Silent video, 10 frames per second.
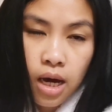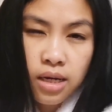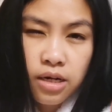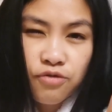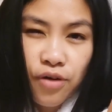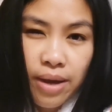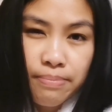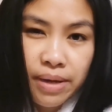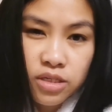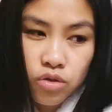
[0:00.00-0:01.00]

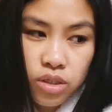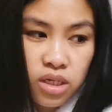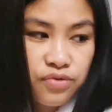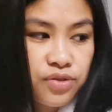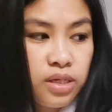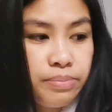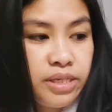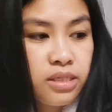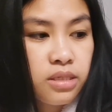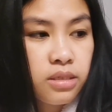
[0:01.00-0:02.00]
105 pesos in the
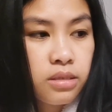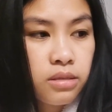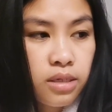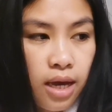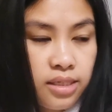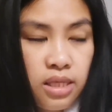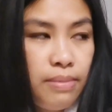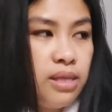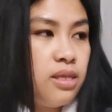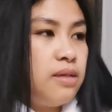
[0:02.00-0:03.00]
Philippines
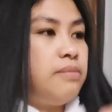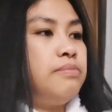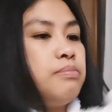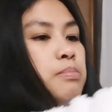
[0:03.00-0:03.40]
estimated